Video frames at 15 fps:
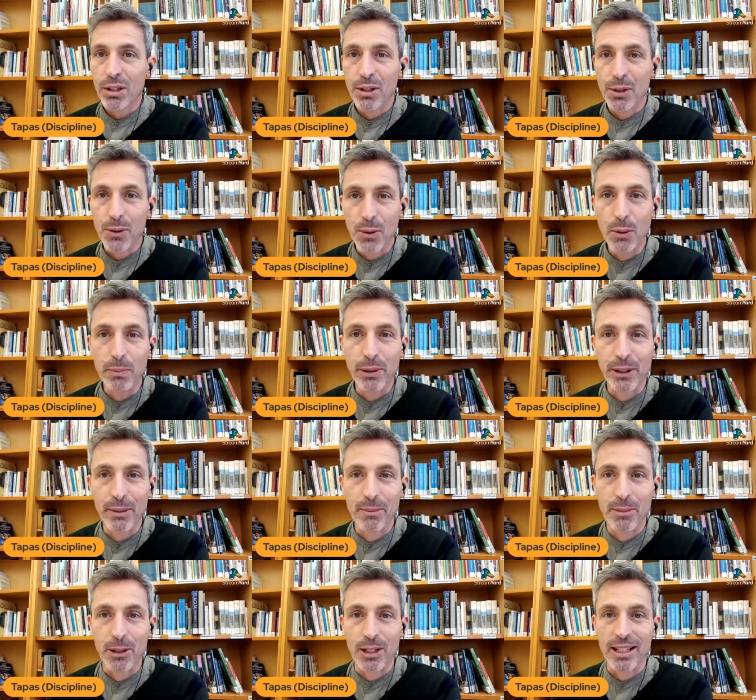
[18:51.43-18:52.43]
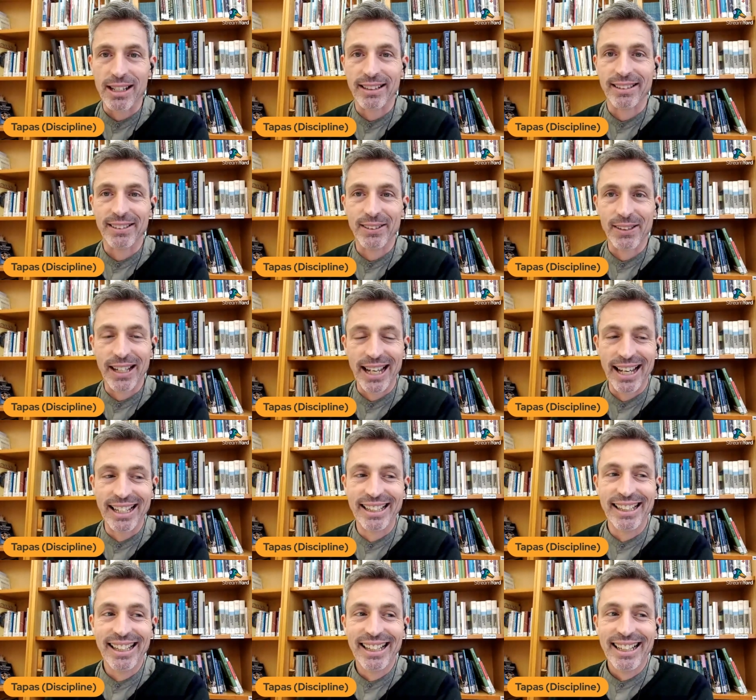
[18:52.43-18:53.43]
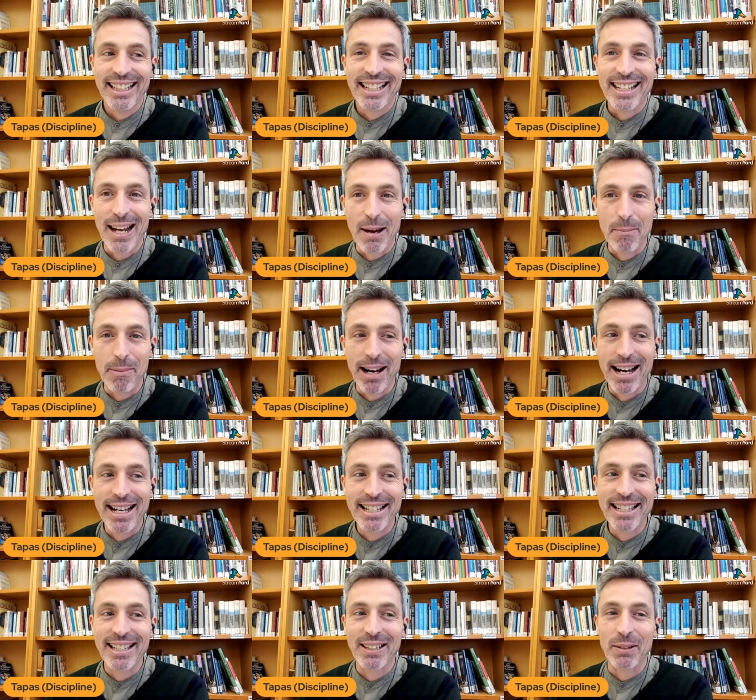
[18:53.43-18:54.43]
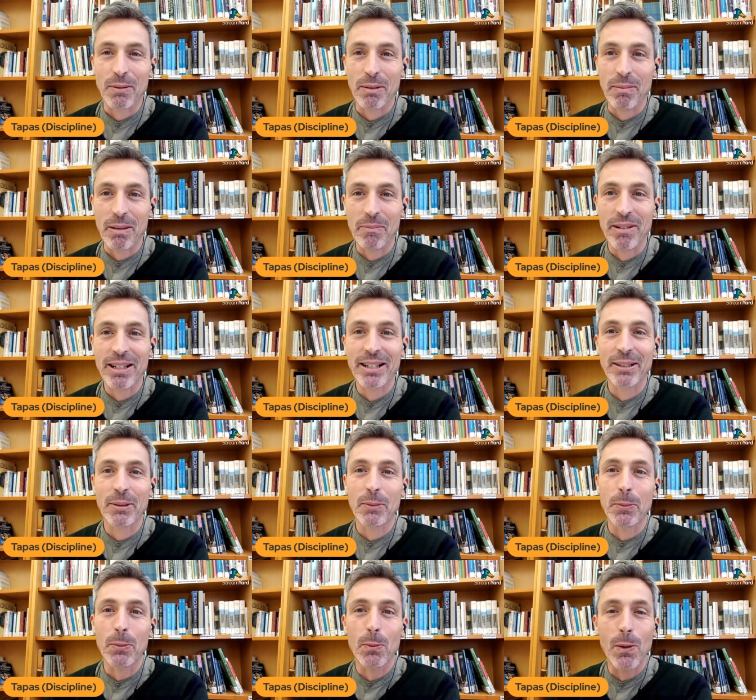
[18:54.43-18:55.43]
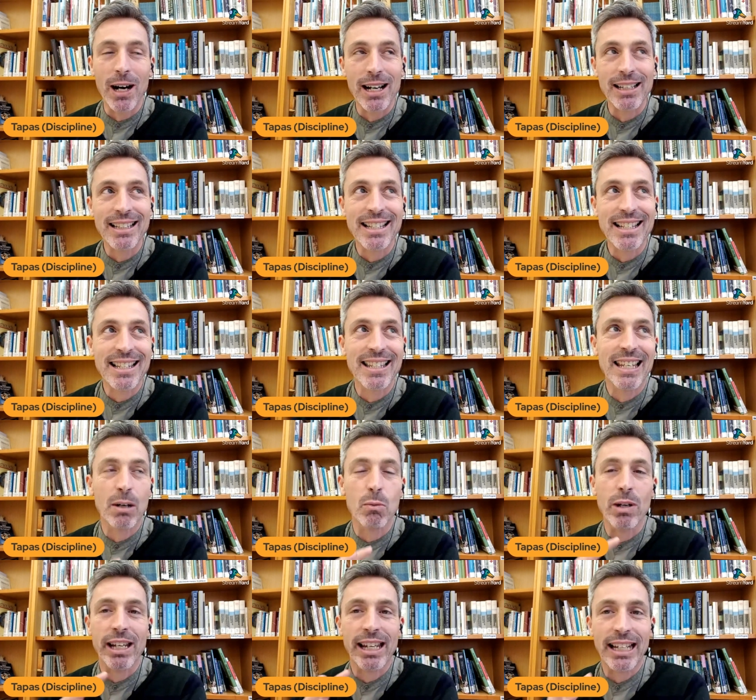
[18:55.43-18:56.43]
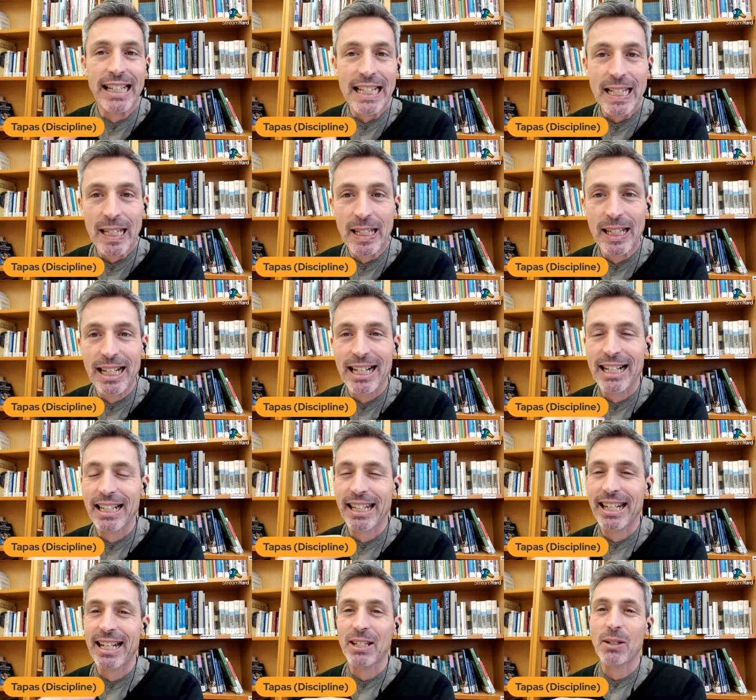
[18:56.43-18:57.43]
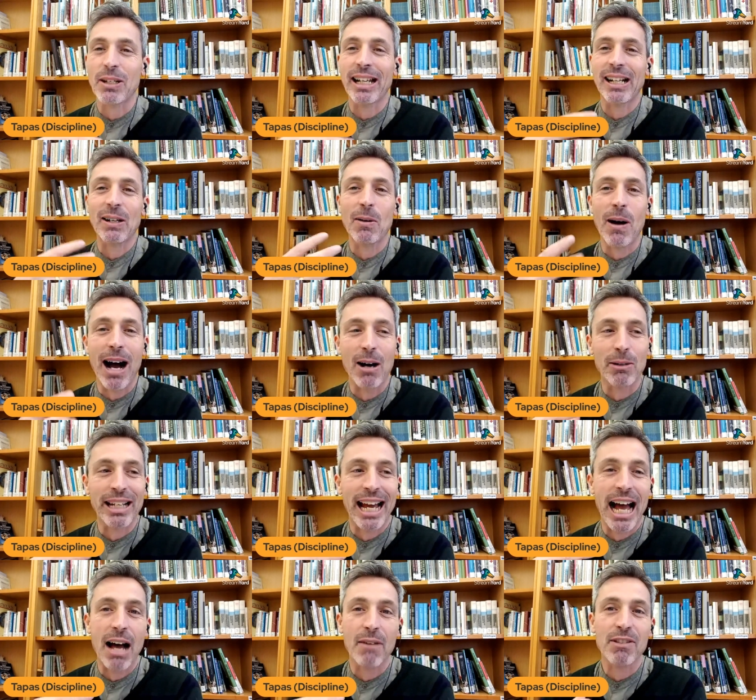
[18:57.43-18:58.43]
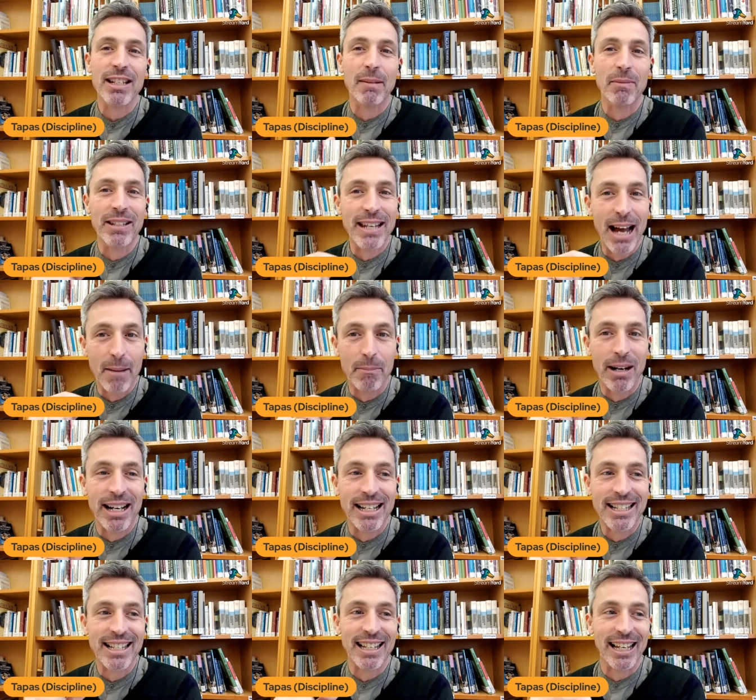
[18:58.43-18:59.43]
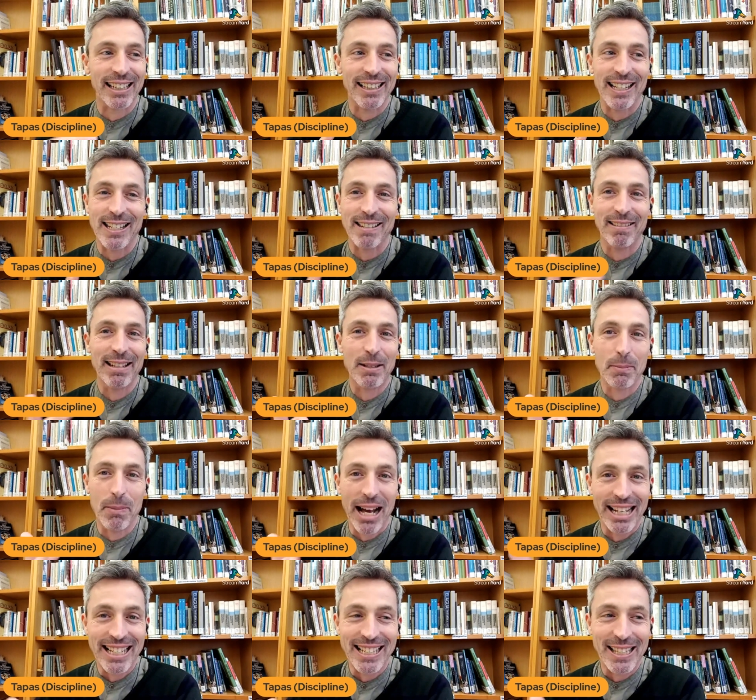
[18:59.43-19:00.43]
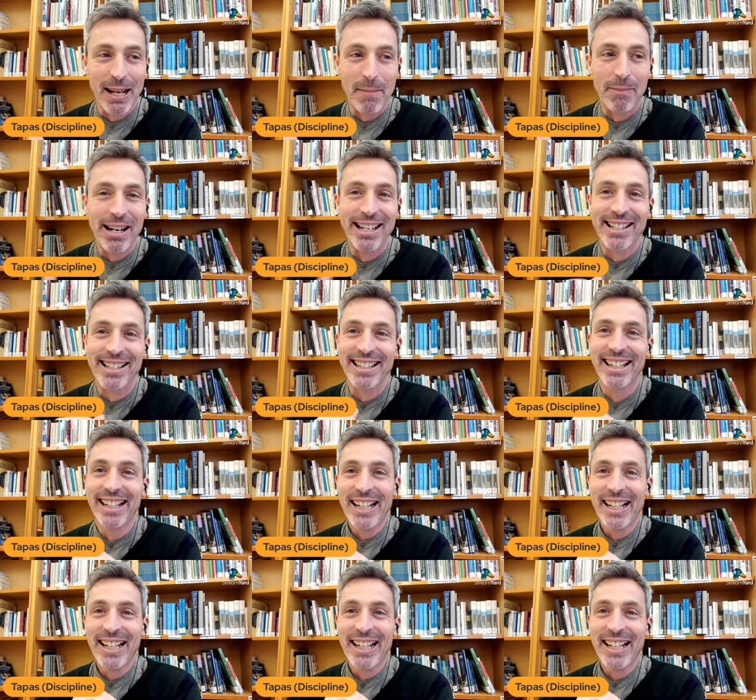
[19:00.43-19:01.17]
Super important, okay? Tapas, remember, once the weekend is here, yes, you can go out and have some tapas, like the, the Spanish tapas,